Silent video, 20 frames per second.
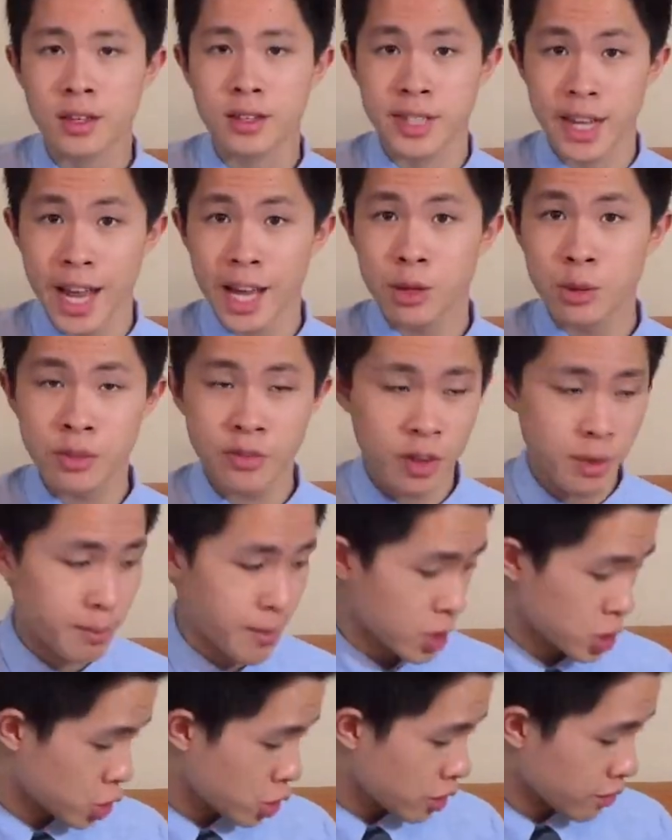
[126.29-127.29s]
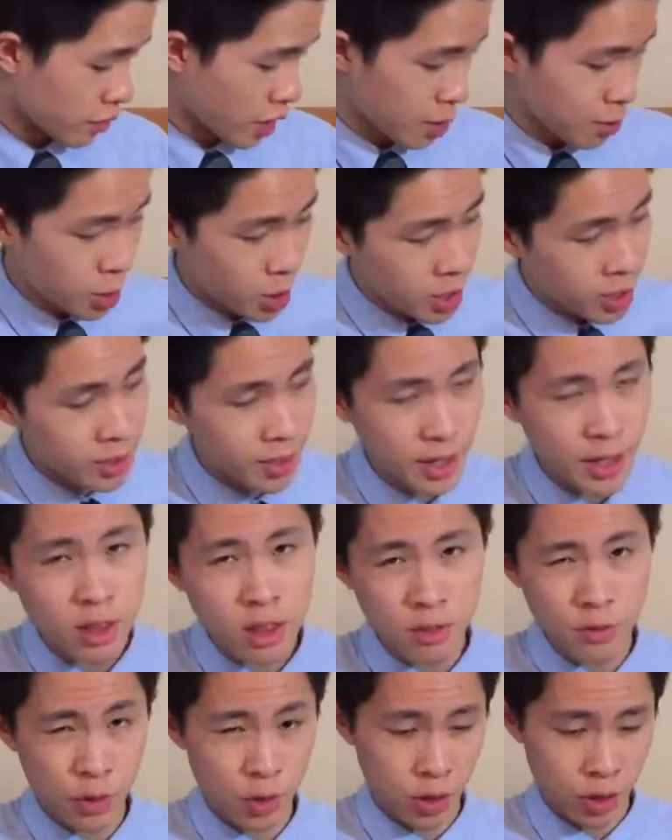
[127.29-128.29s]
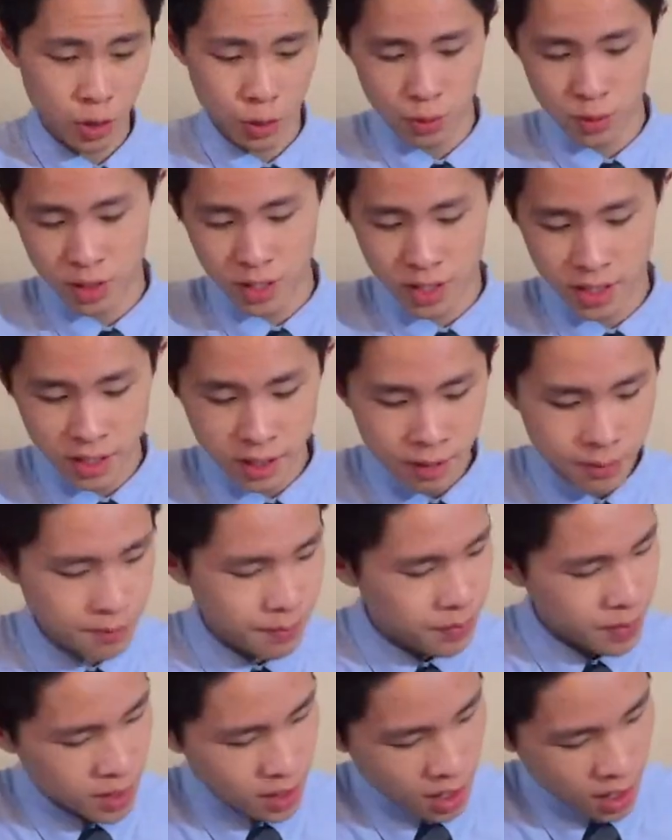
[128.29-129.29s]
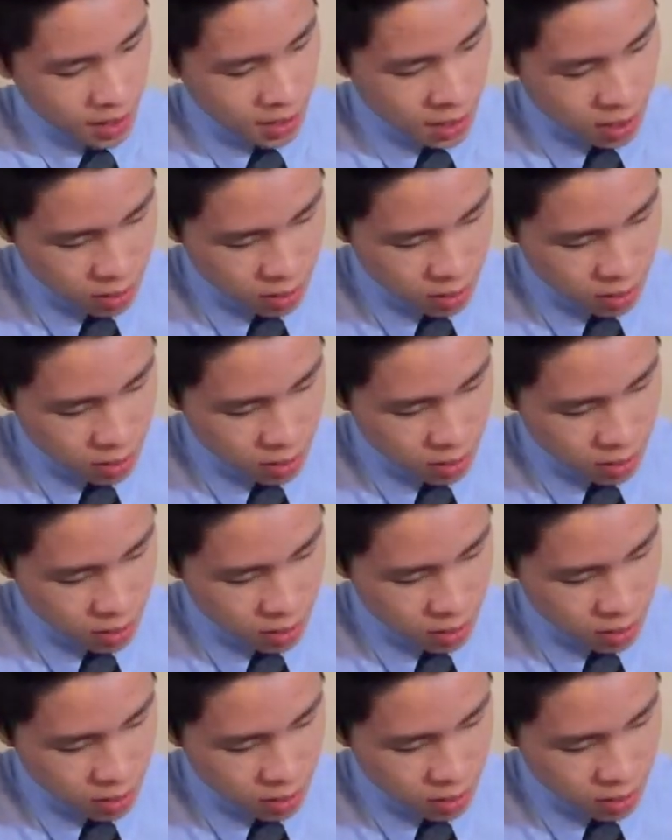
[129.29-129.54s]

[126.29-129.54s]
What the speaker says: Now if I measure the vibrating length for the note D, I